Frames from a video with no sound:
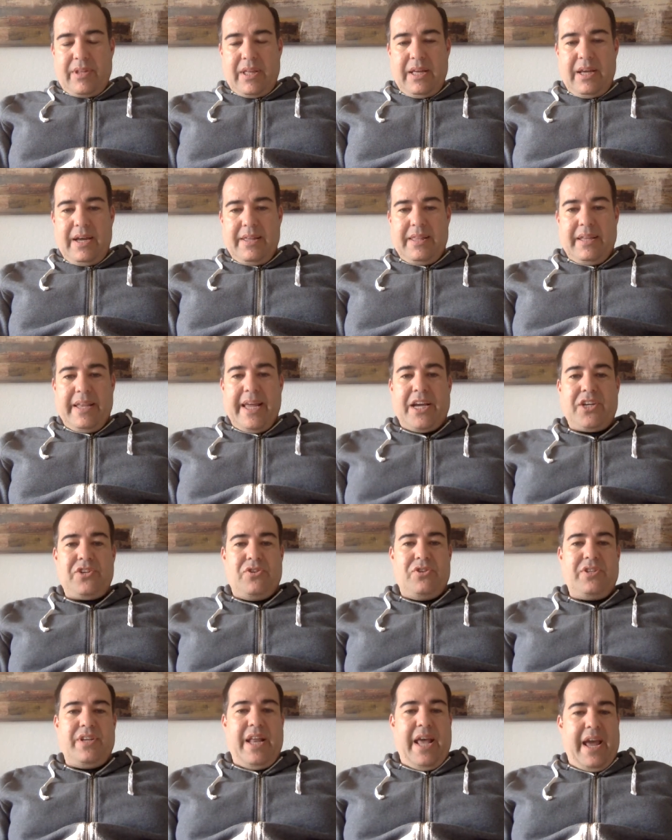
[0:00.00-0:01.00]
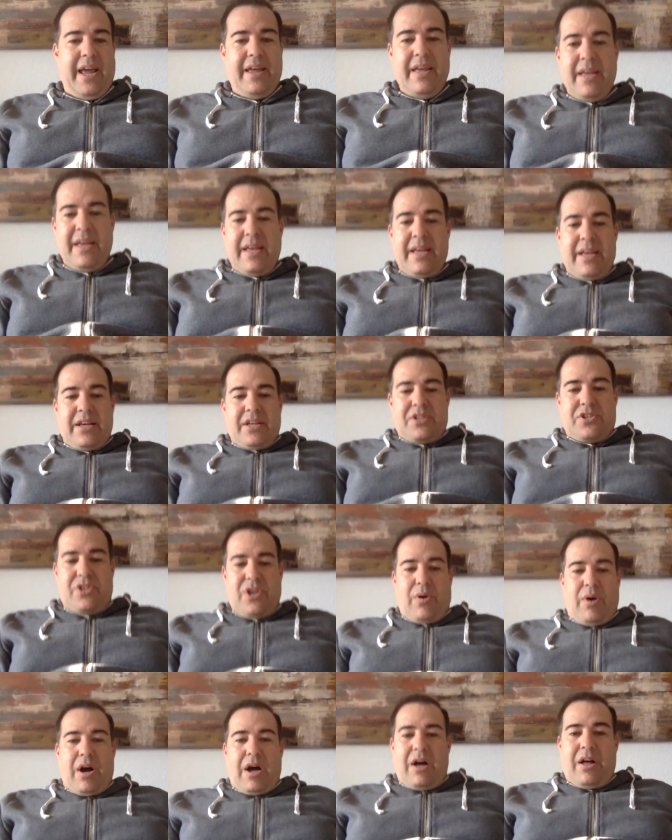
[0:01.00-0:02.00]
the lecture today.
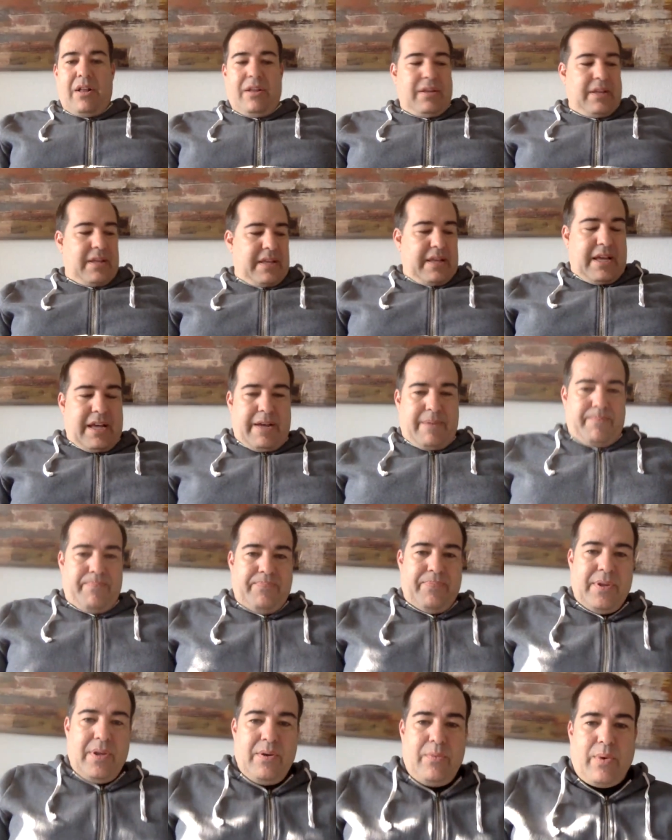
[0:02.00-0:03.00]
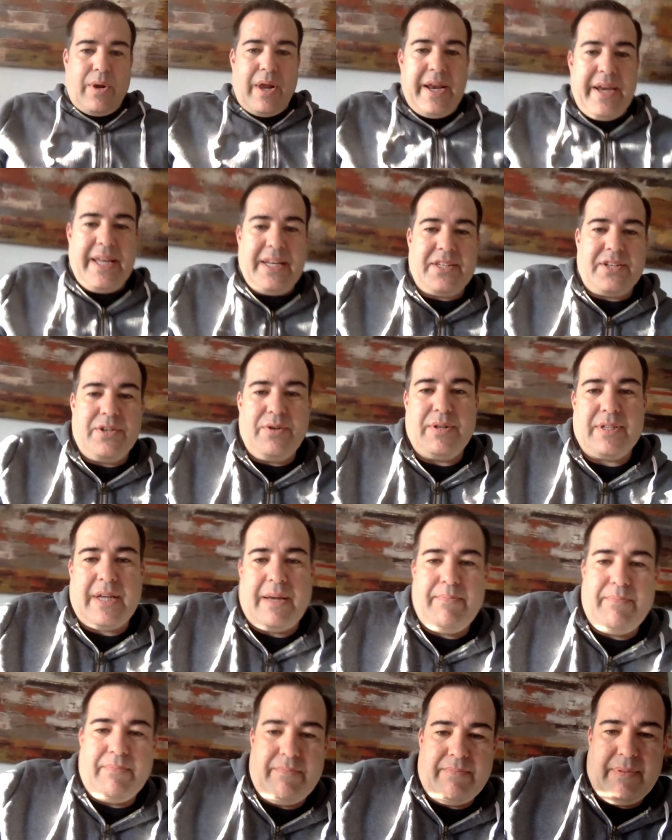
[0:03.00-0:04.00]
So what I need to do is
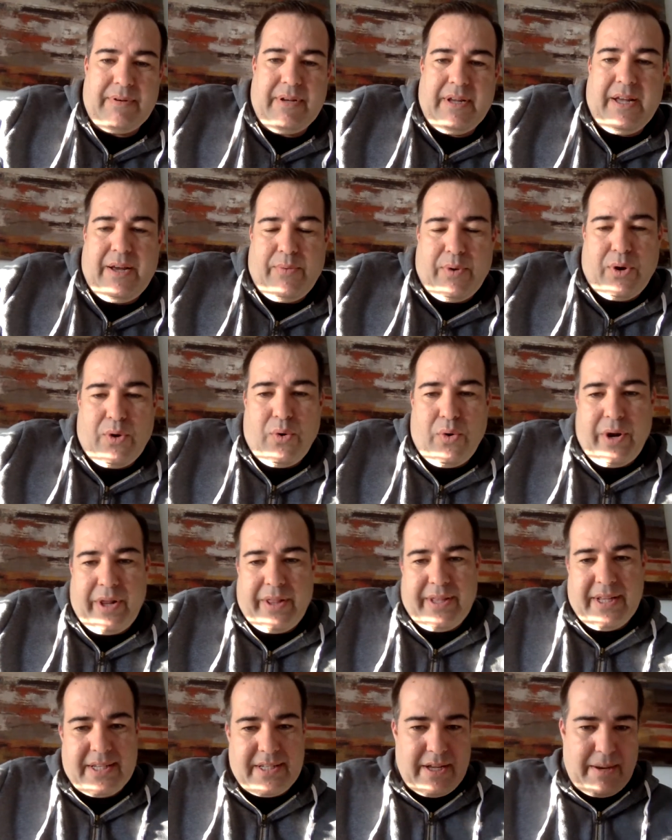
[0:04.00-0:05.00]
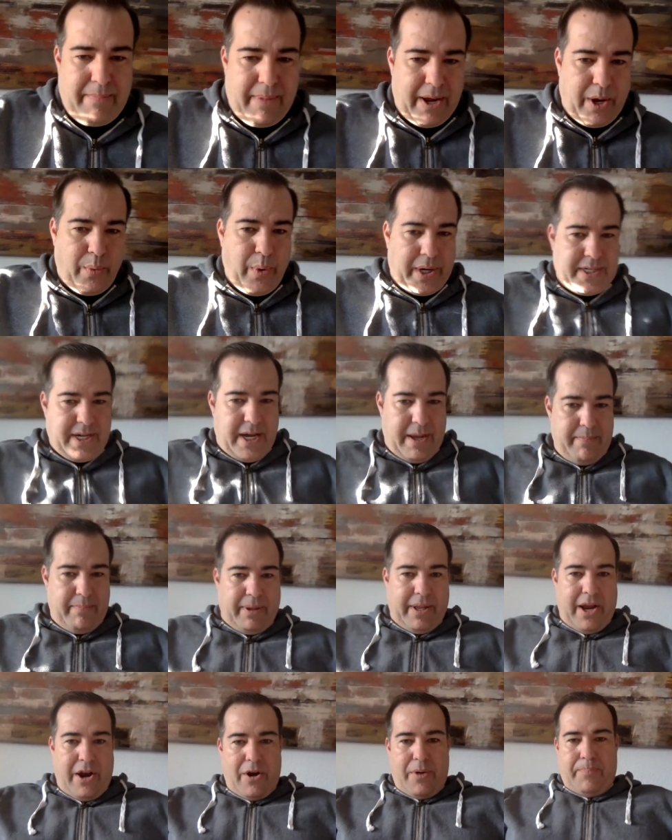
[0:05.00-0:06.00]
I'm recording this on my QuickTime
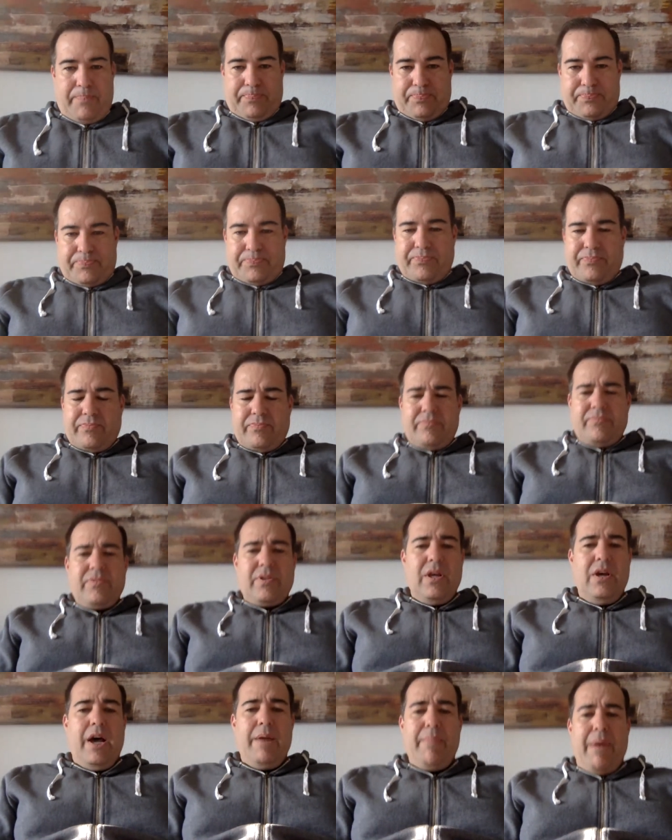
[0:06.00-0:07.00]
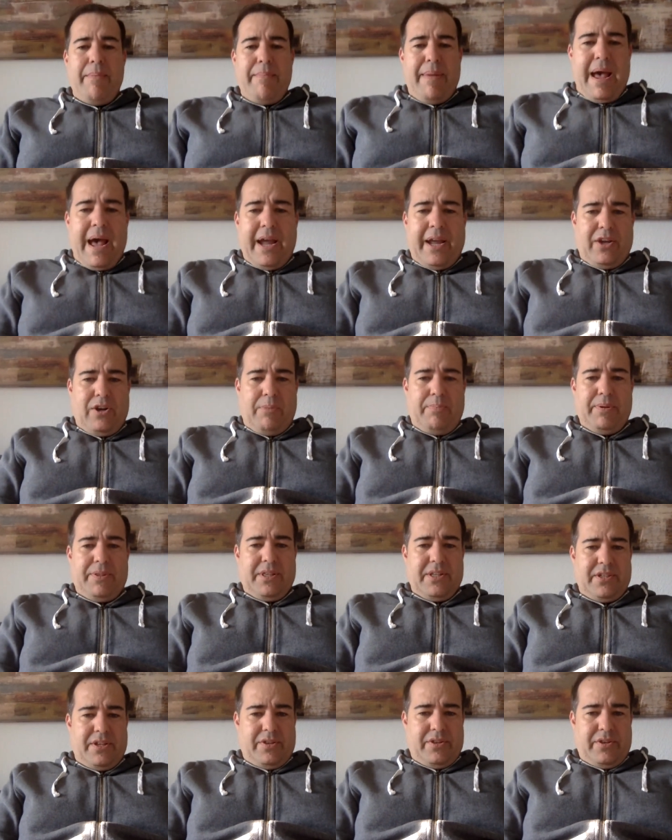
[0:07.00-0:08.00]
player on my Mac, and I'll put
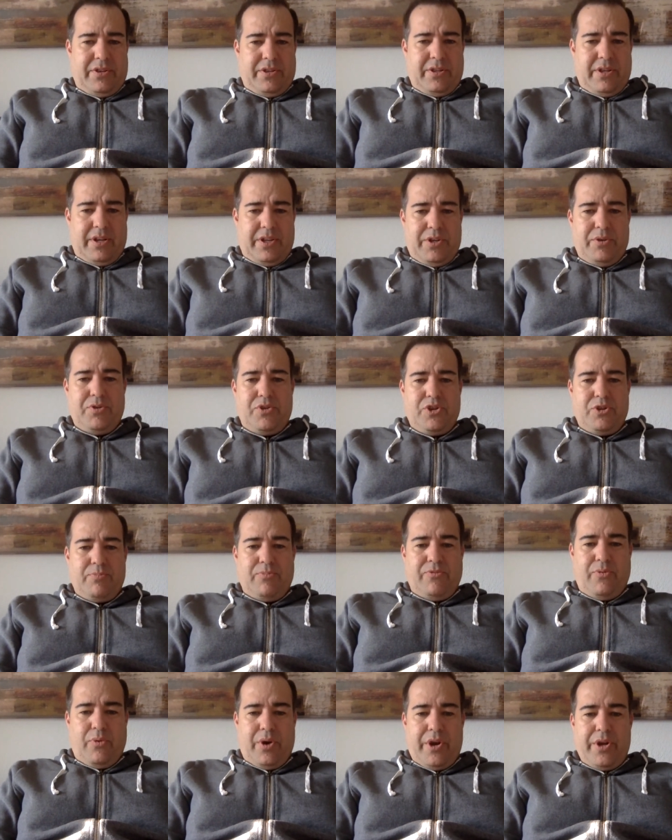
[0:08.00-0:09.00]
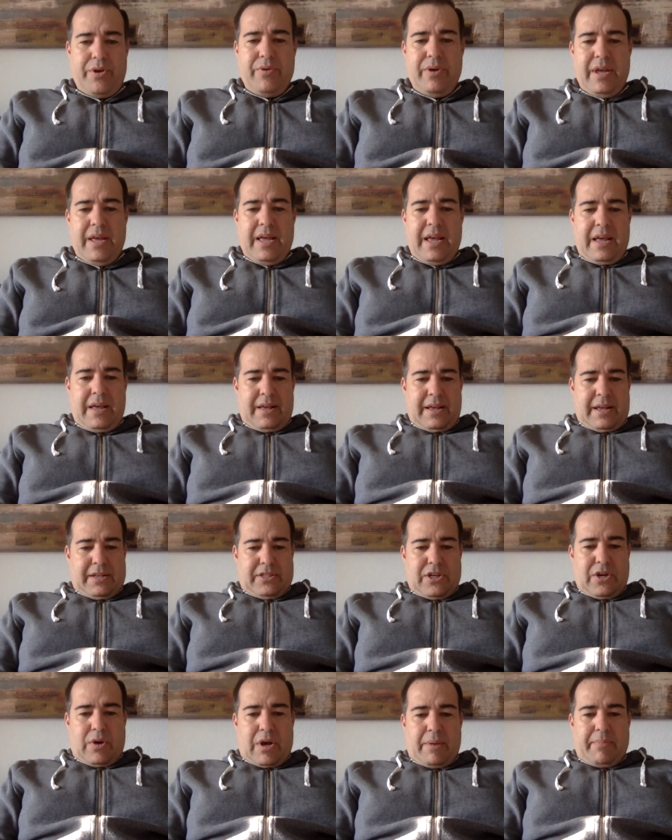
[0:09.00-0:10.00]
this on YouTube for you.
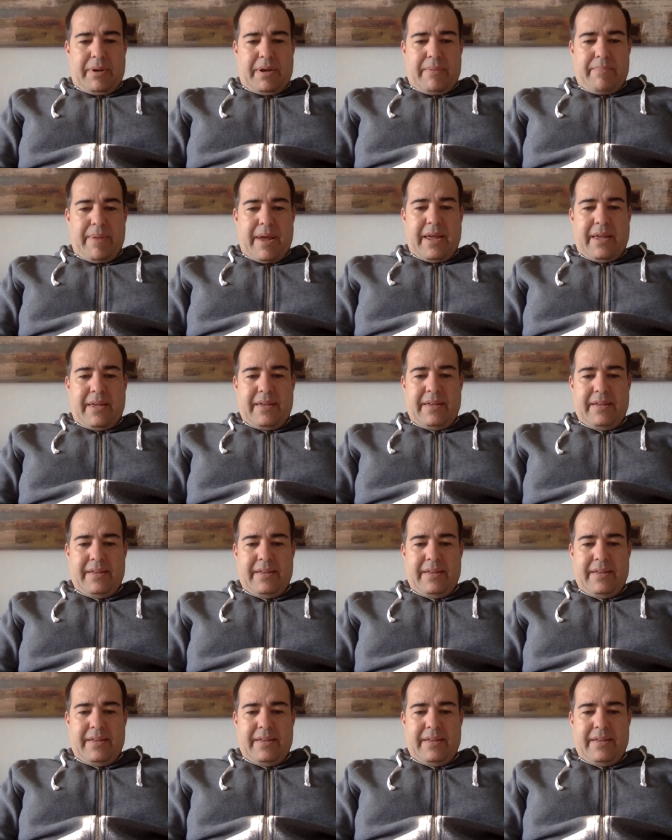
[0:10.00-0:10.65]
So I'm going to make